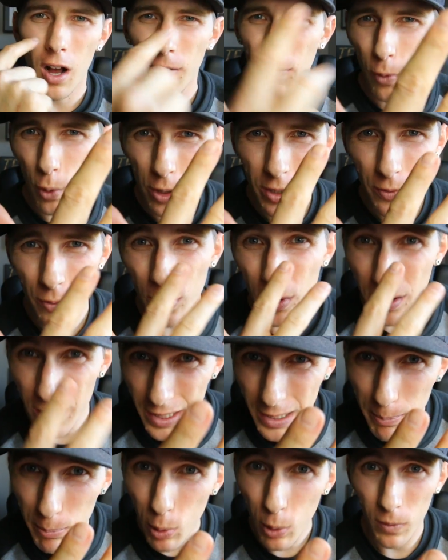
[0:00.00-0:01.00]
a voice for
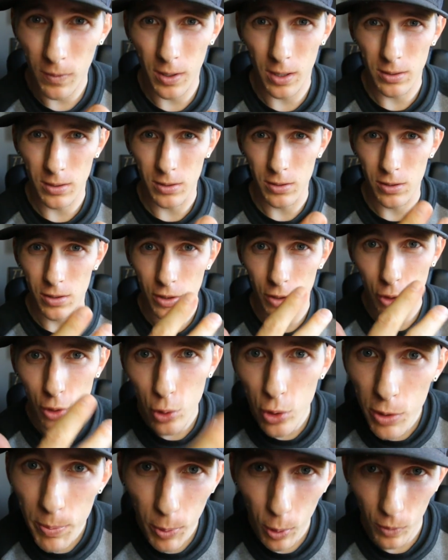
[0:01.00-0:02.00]
elite pole vaulters,
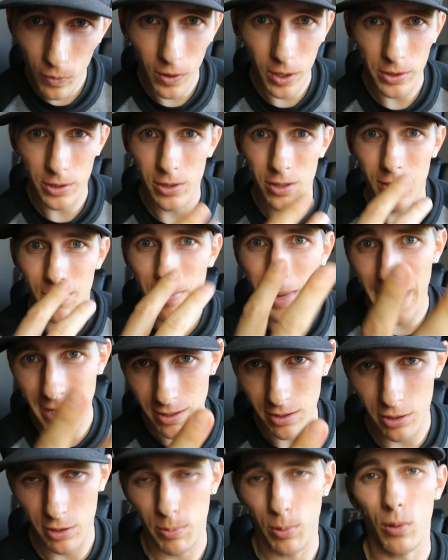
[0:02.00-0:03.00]
youth pole vaulters, and
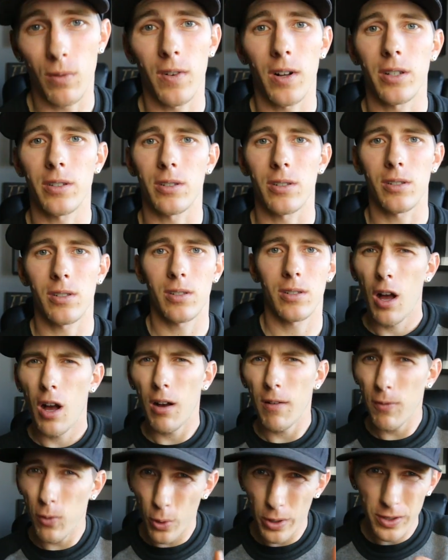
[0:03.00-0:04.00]
masters pole vaulters,
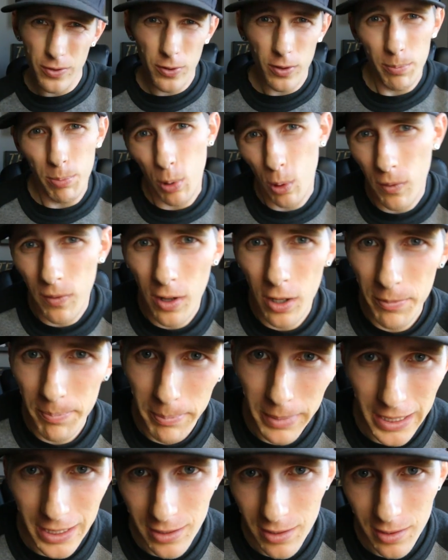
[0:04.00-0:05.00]
a voice for pole vault
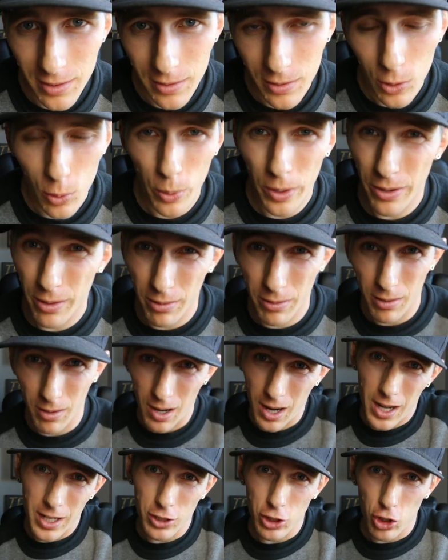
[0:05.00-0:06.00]
meets, whether
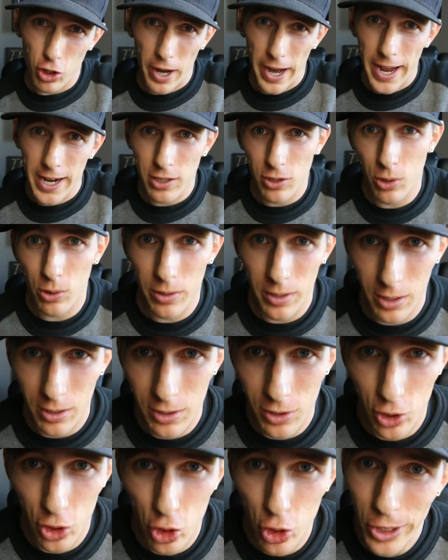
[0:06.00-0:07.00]
they're on tracks or they're
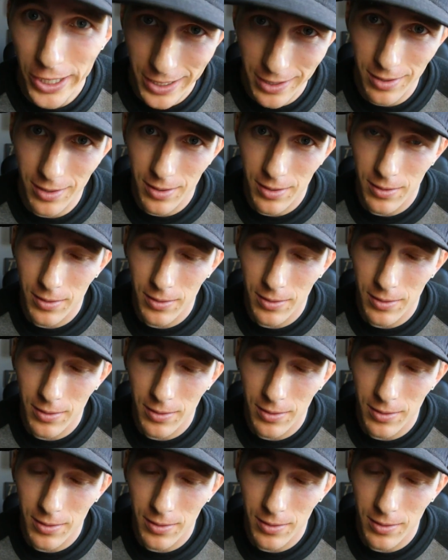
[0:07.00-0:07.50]
in streets,